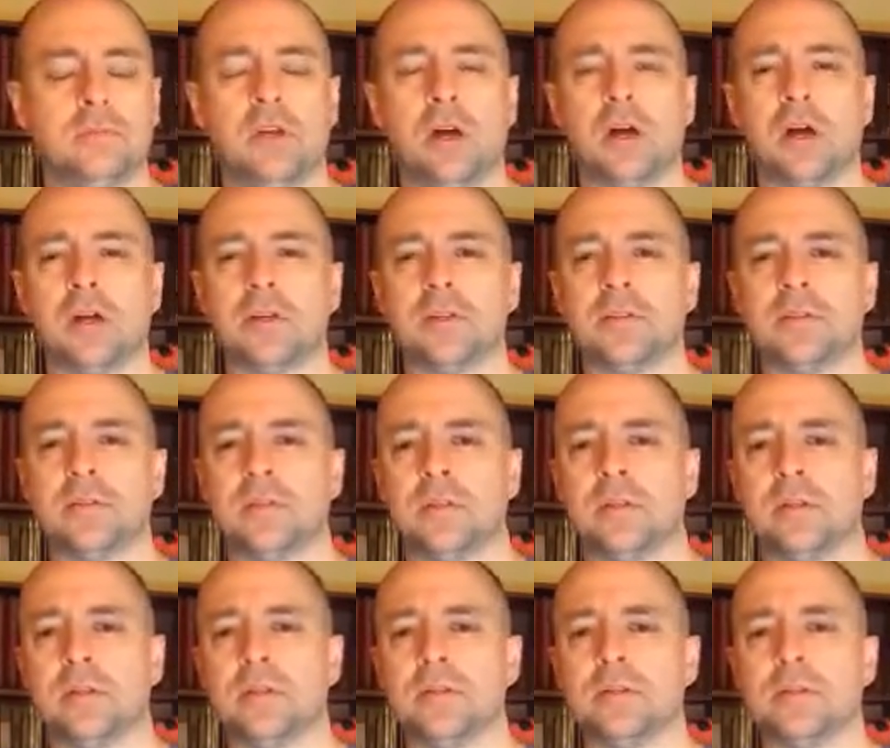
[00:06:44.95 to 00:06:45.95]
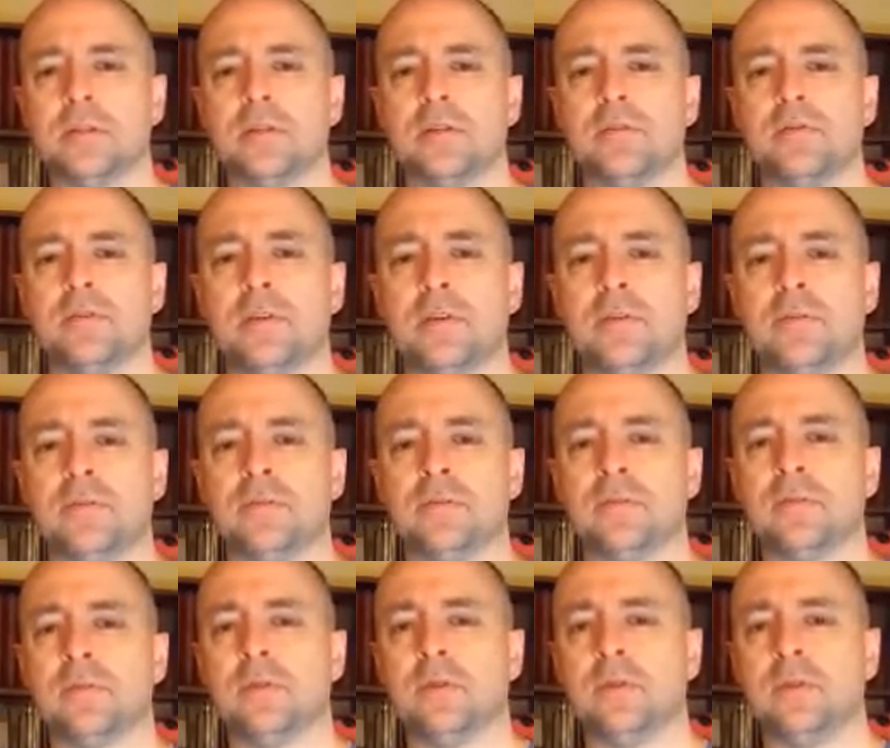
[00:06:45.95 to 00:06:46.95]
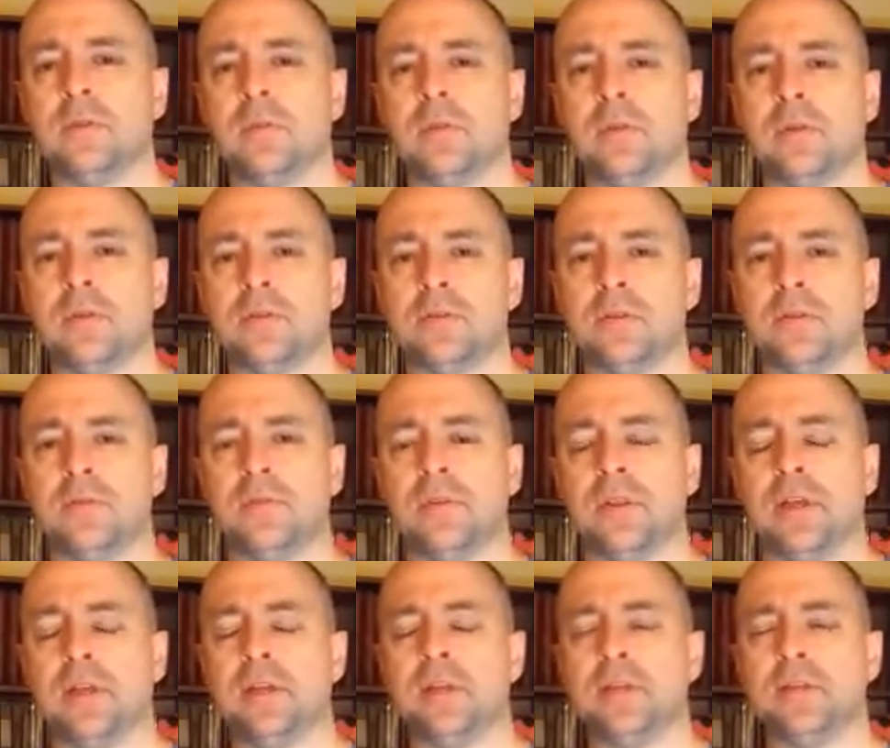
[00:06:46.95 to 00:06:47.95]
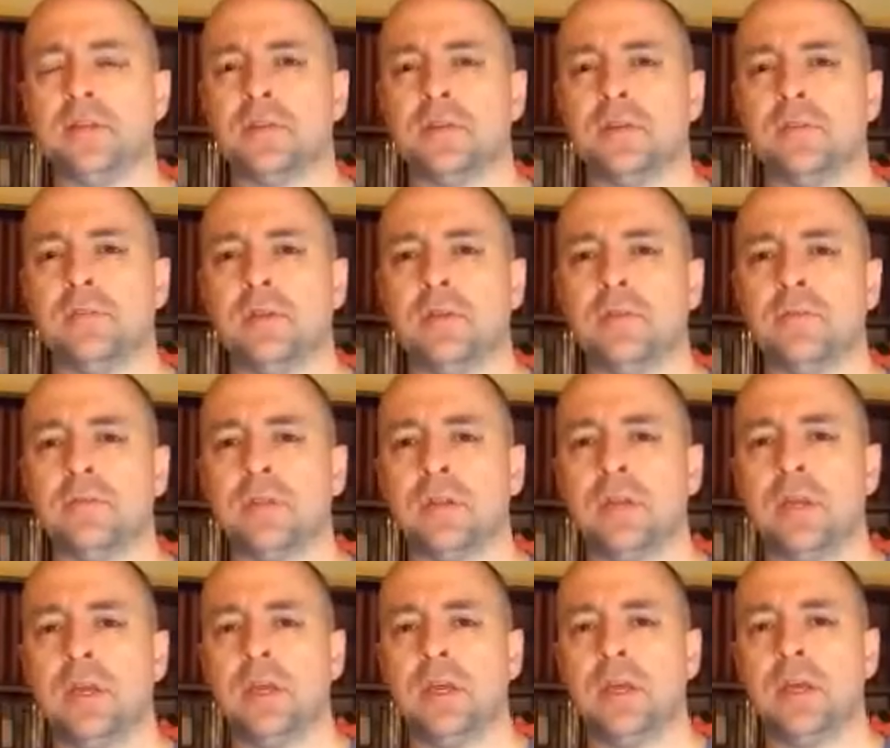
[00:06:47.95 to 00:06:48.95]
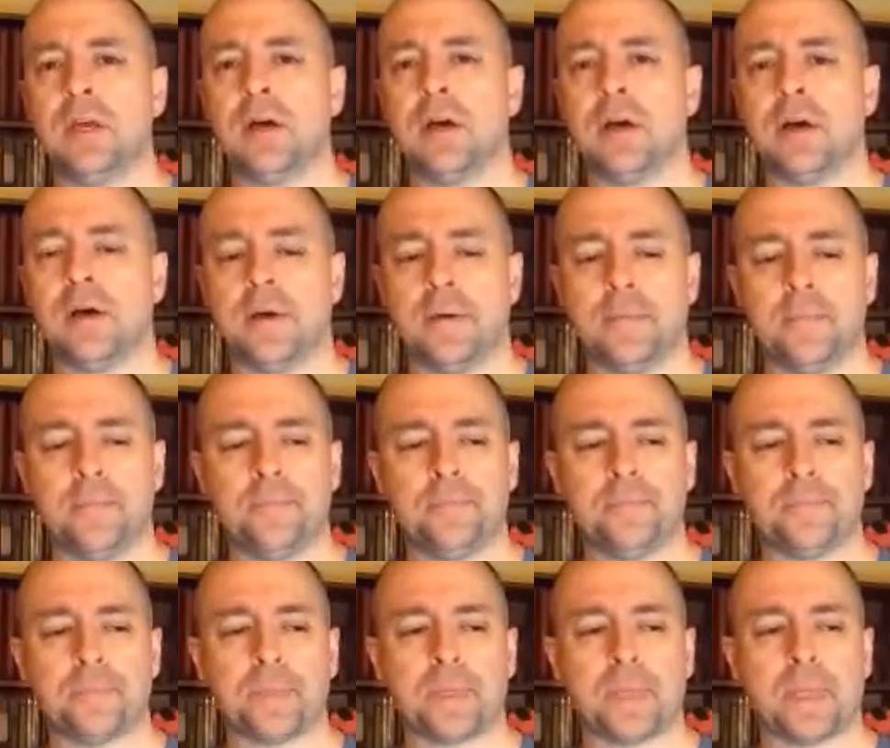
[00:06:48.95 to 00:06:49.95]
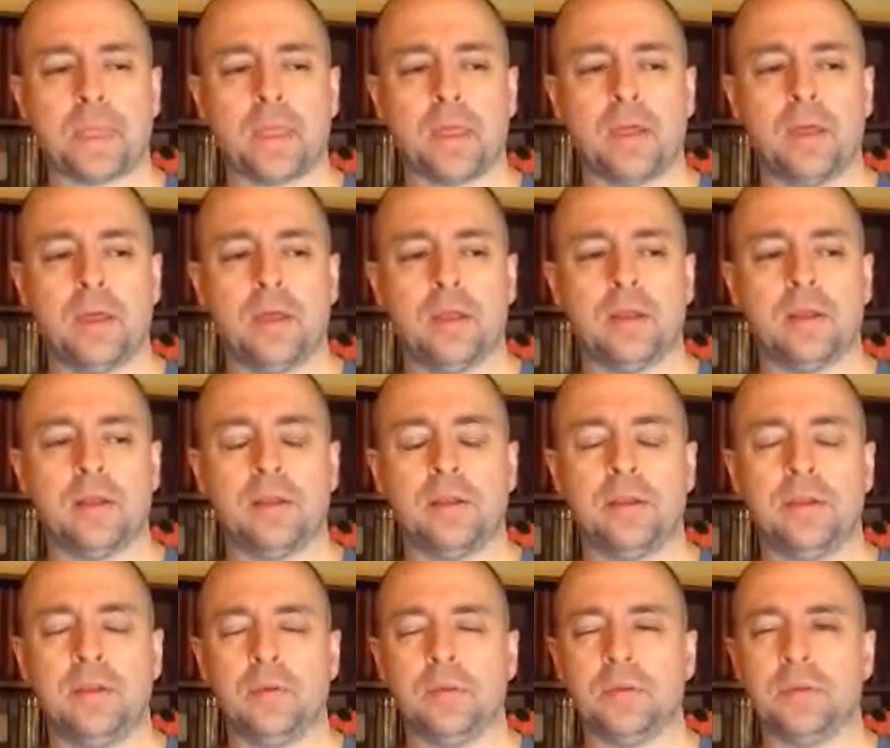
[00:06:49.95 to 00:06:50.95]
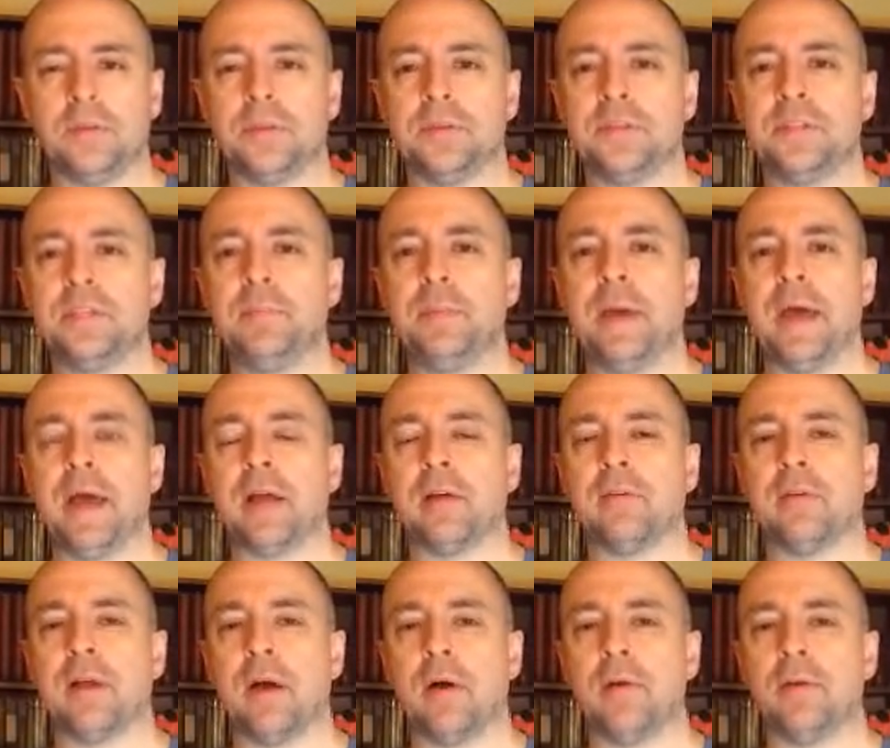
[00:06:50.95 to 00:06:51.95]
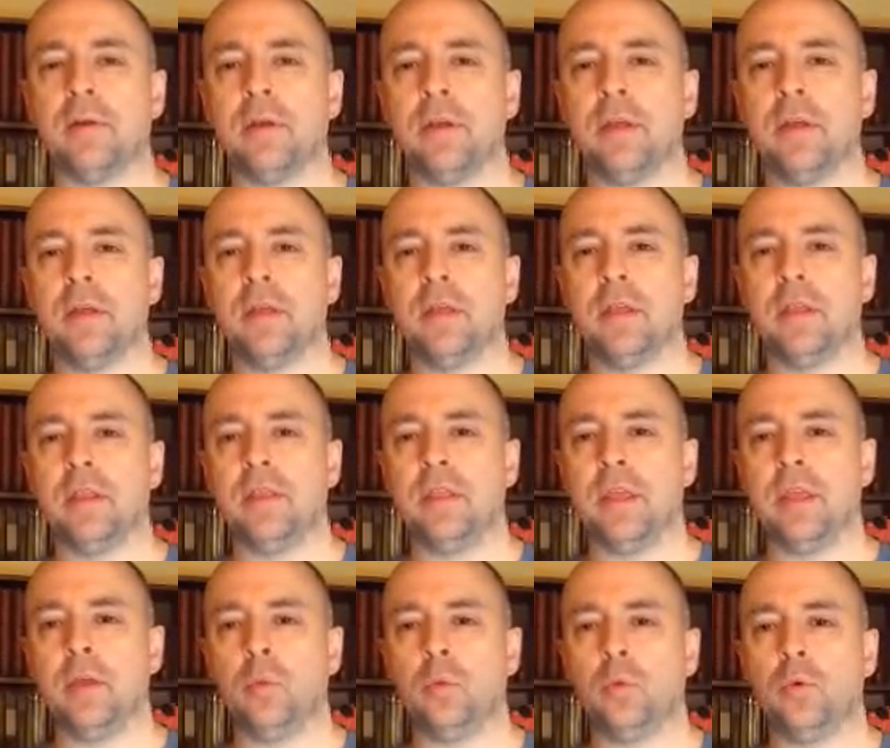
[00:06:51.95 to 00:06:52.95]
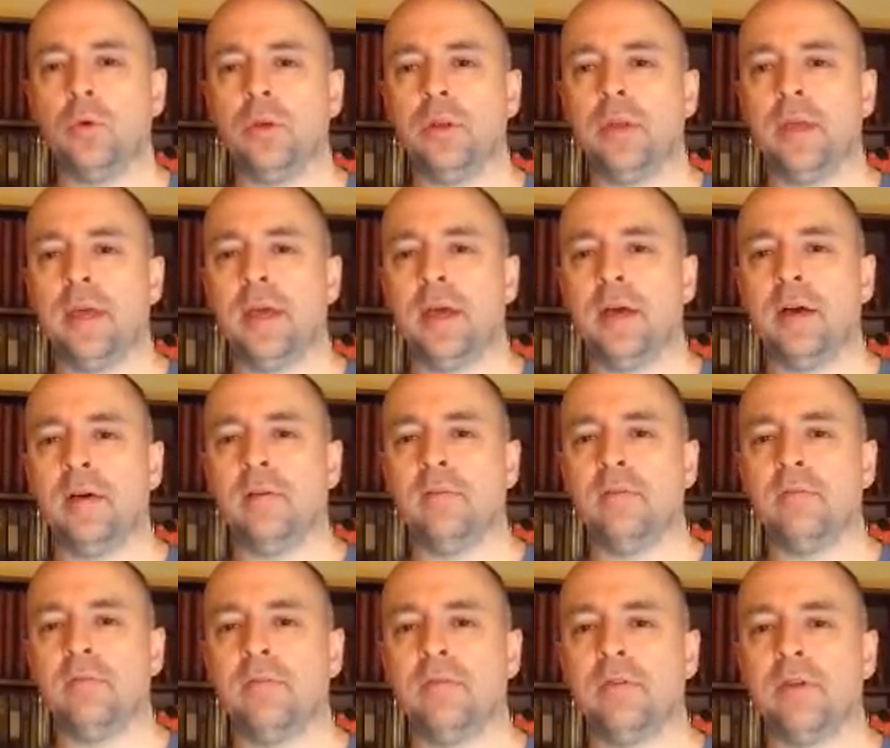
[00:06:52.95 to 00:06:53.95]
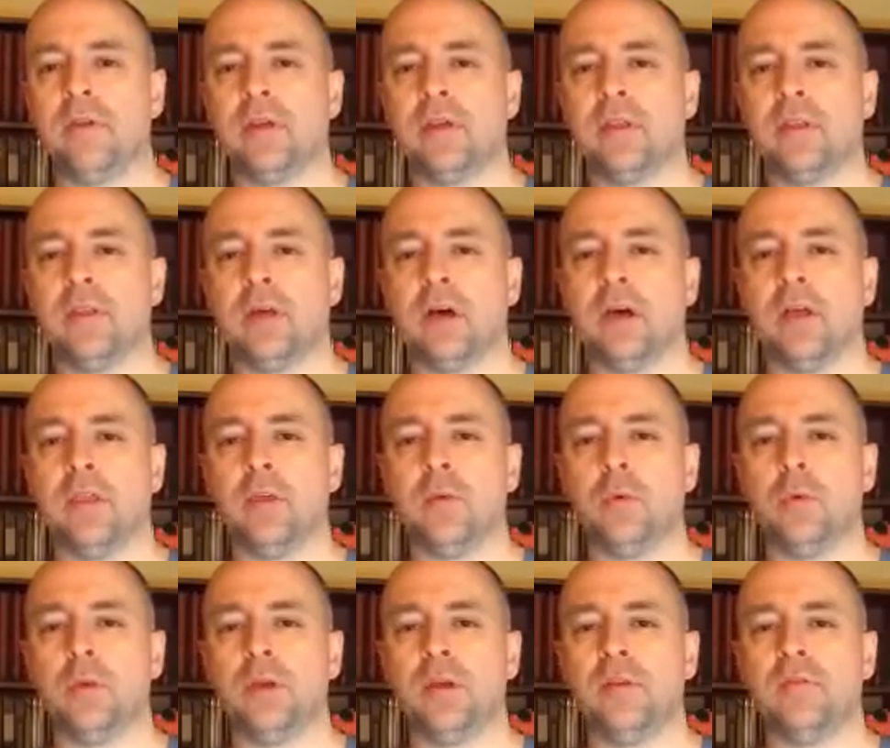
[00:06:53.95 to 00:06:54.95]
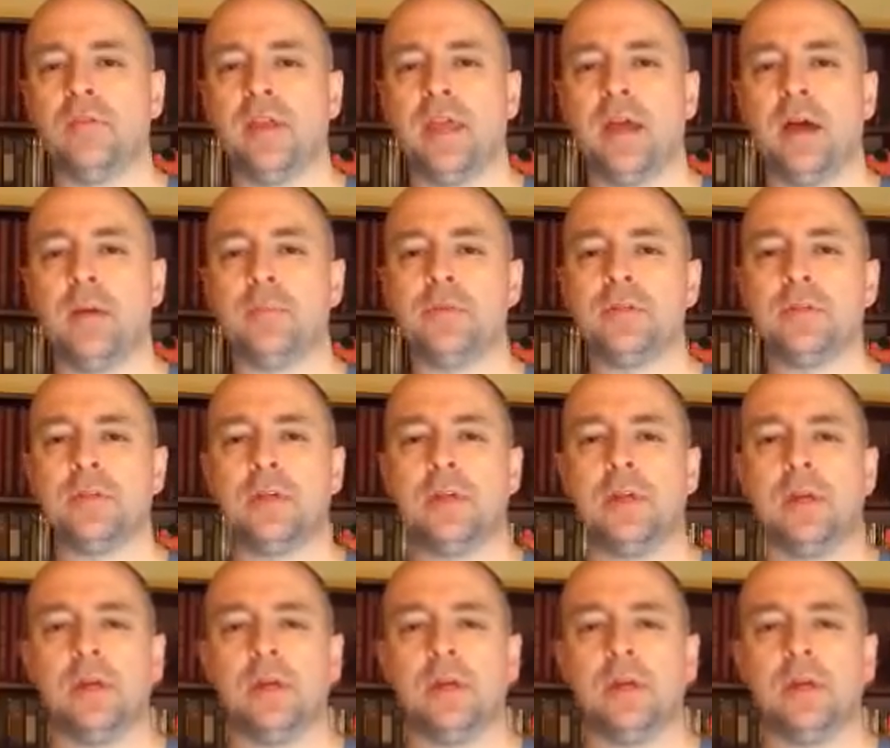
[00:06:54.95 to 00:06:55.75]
cucks and the conservatives, the light conservatives, the CPAC crowd, they would have kept